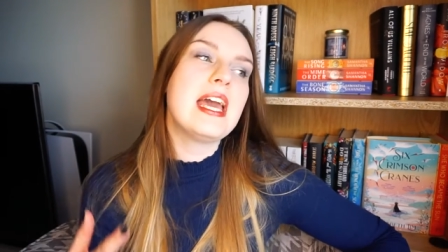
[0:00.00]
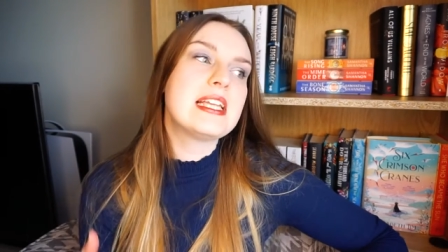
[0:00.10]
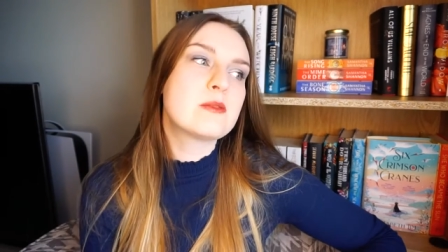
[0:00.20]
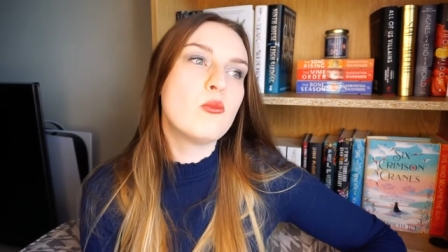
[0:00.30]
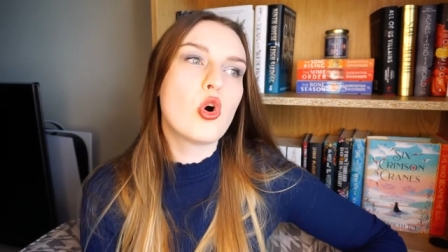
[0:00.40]

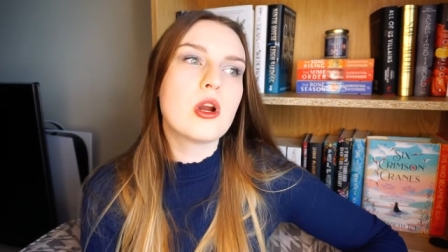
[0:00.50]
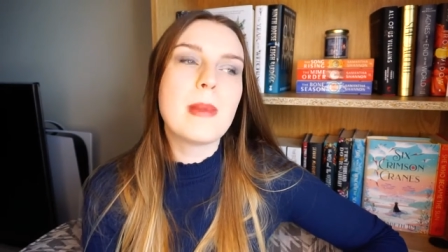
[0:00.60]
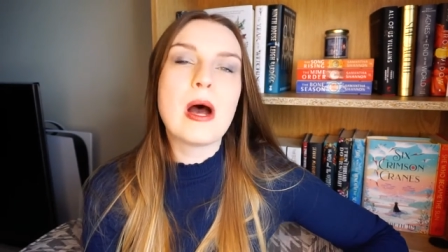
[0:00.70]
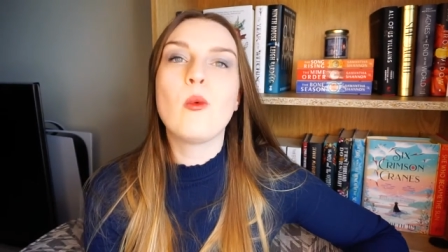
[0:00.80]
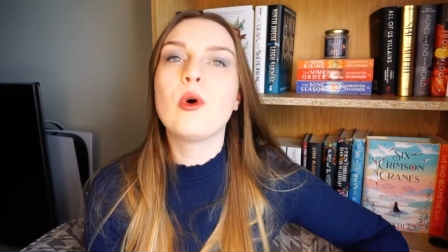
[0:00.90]
It's more
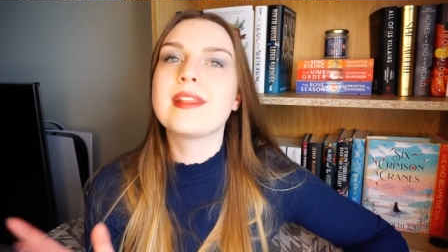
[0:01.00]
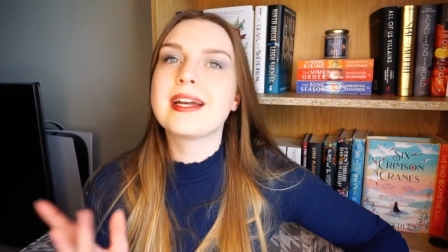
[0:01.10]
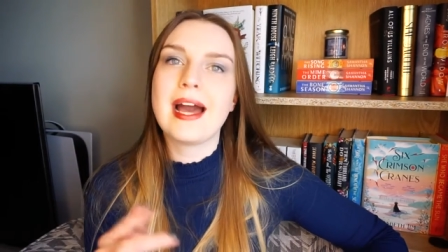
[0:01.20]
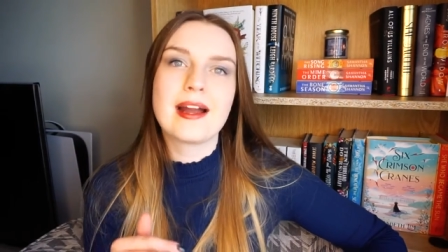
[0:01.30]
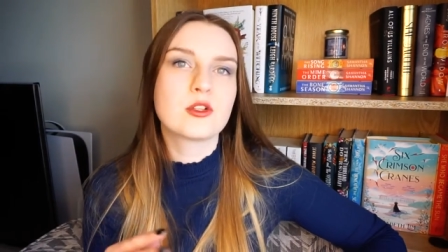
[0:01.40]
about what the
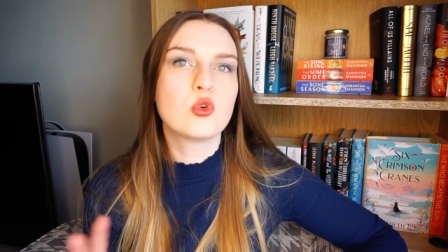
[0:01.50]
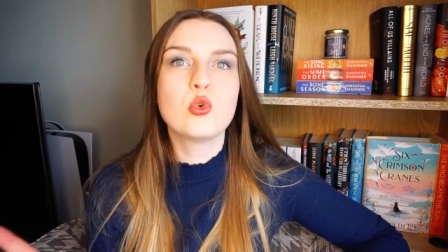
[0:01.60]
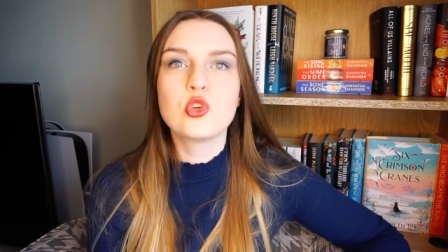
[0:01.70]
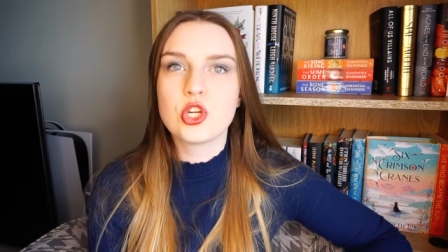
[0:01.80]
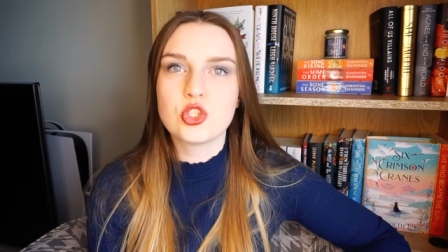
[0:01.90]
character,
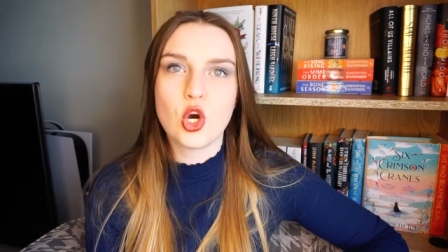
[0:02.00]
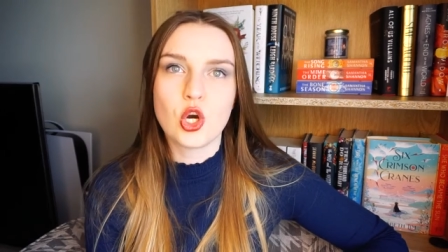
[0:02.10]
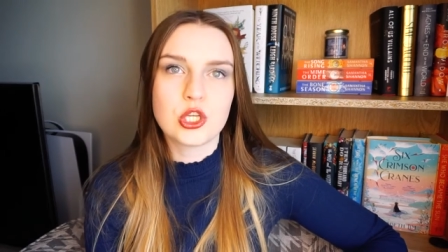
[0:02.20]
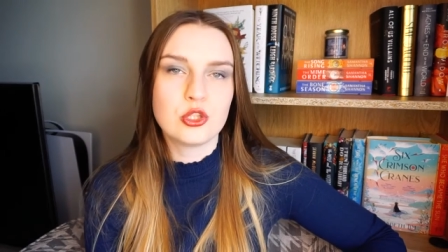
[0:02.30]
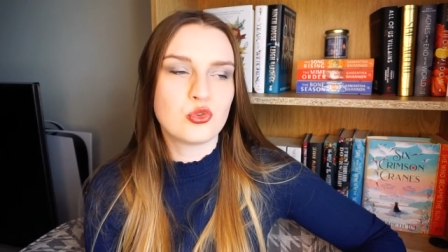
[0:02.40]
who they're
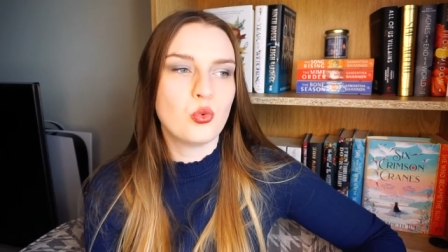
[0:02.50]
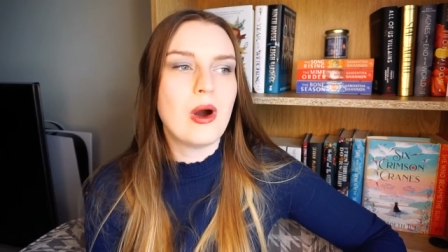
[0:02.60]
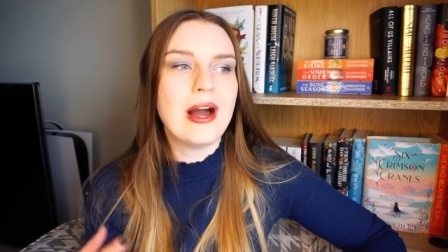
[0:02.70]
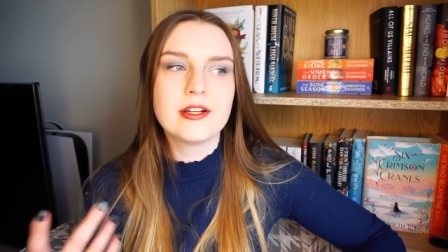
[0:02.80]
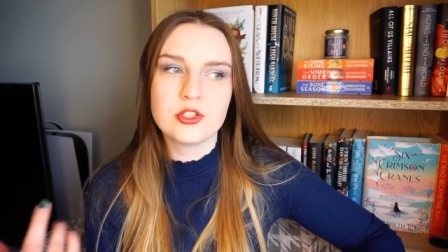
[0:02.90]
talking to,
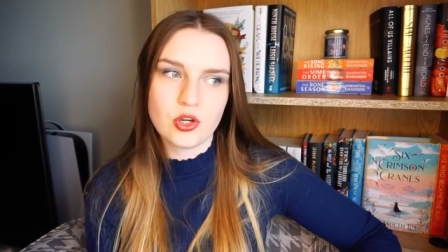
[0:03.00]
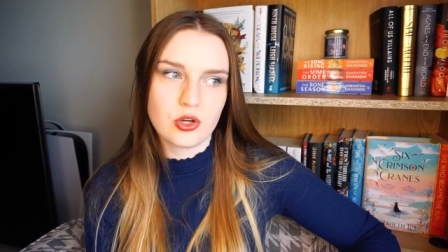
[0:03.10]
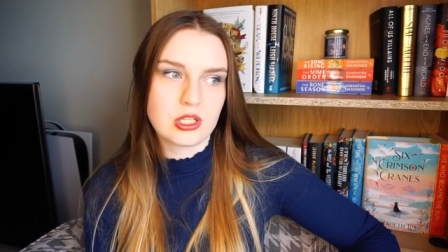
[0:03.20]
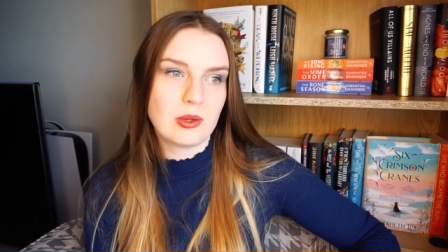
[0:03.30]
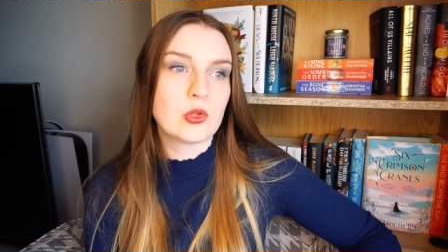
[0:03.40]
why they're
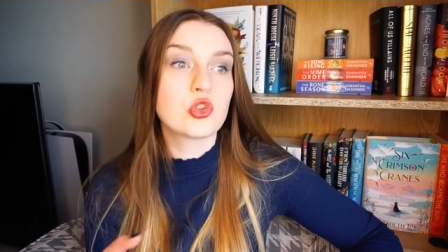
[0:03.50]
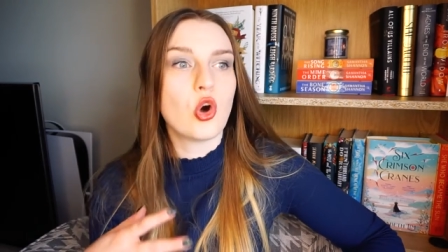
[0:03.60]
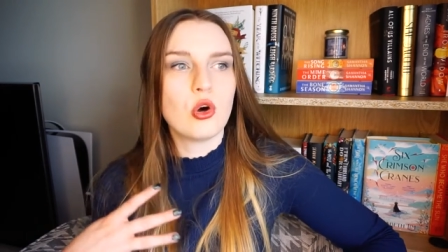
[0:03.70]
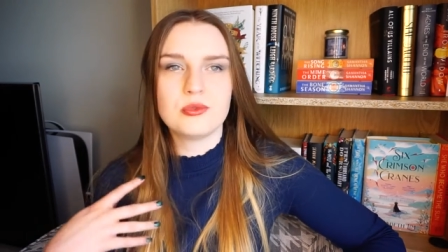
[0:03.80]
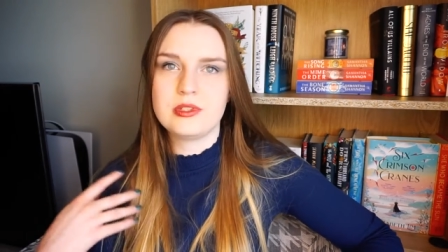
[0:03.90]
talking, what
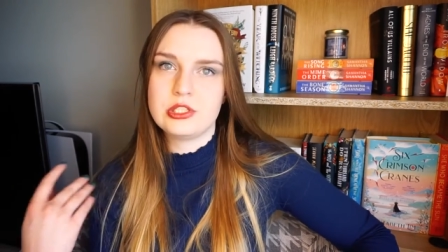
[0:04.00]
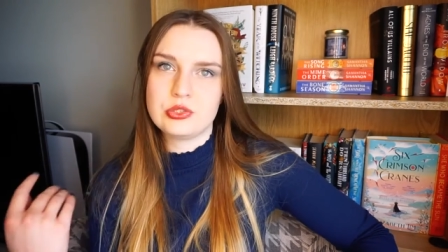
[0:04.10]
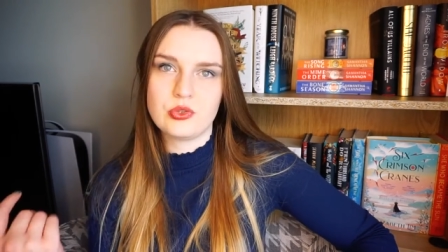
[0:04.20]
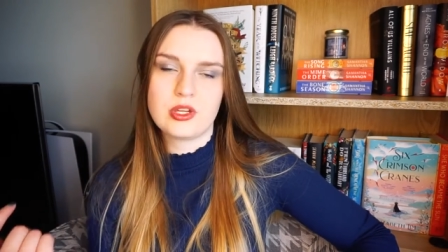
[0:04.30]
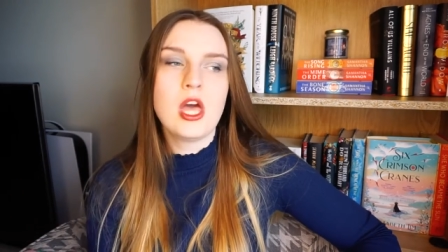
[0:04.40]
tone they
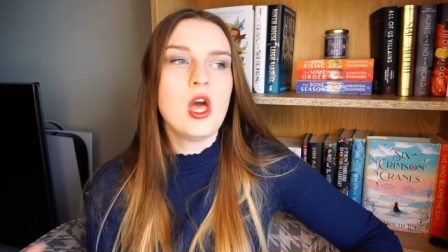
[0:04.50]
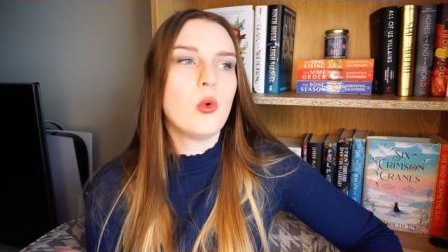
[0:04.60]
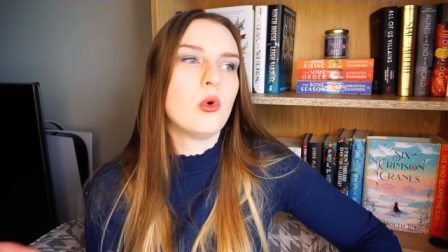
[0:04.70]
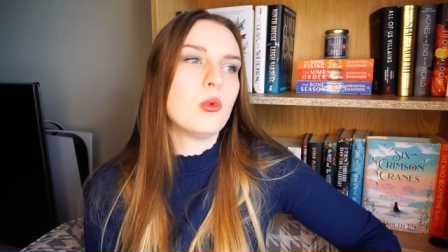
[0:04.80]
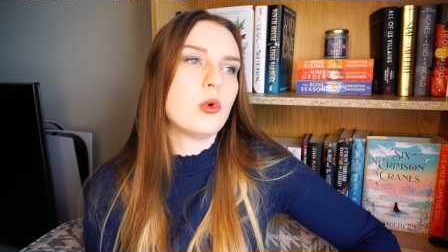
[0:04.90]
took,
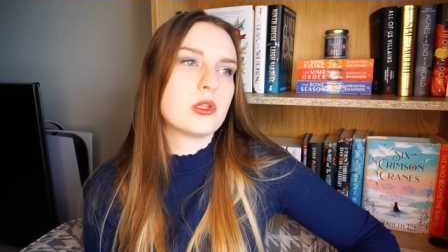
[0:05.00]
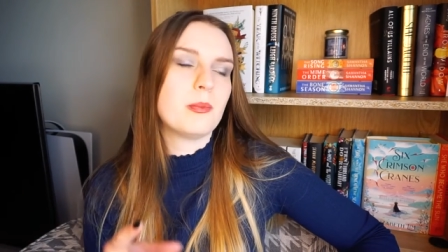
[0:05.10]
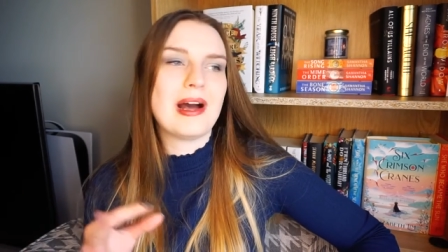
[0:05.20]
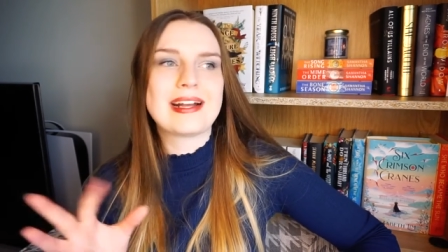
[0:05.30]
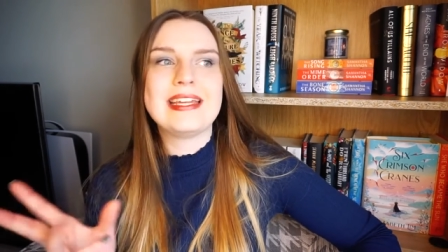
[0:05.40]

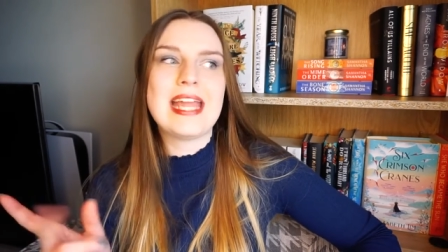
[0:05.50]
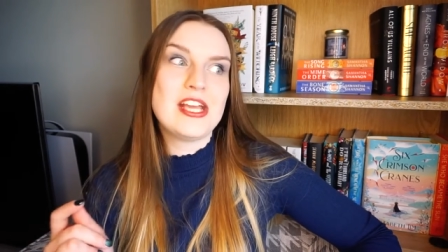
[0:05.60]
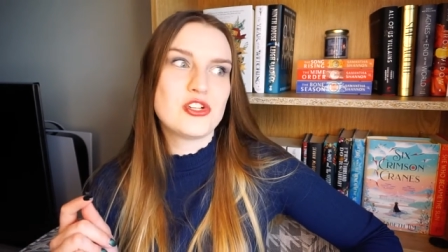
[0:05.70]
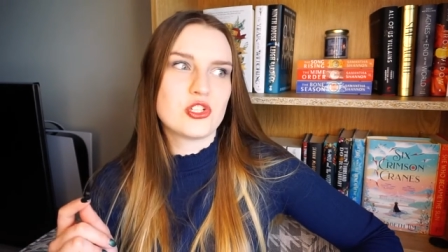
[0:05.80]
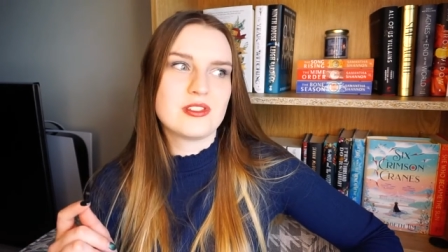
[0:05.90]
what
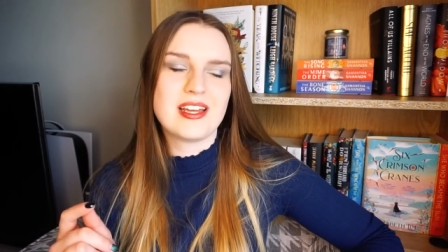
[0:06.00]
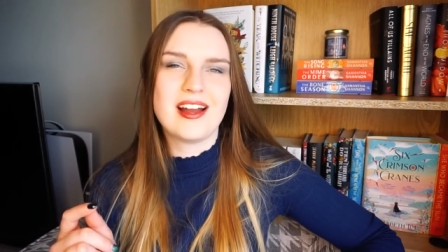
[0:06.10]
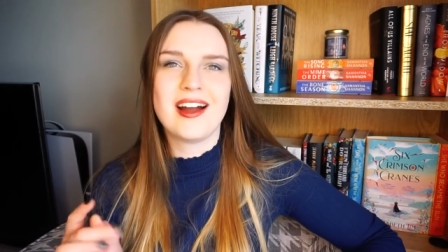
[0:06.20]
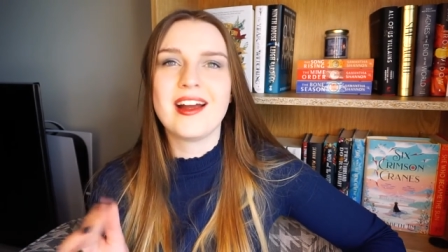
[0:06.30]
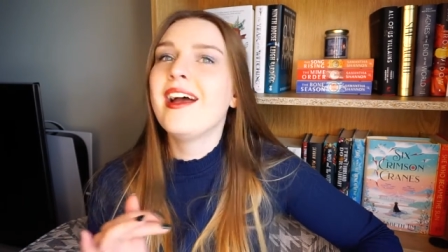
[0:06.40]
machinations
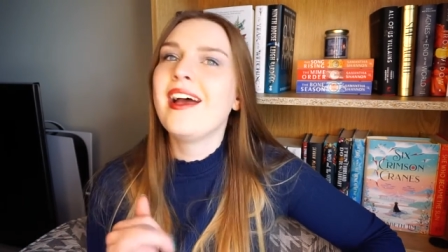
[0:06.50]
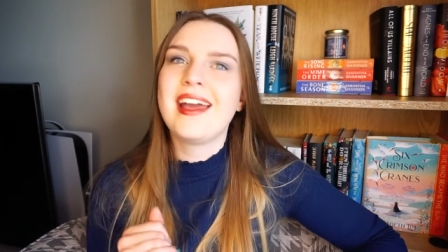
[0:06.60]
there are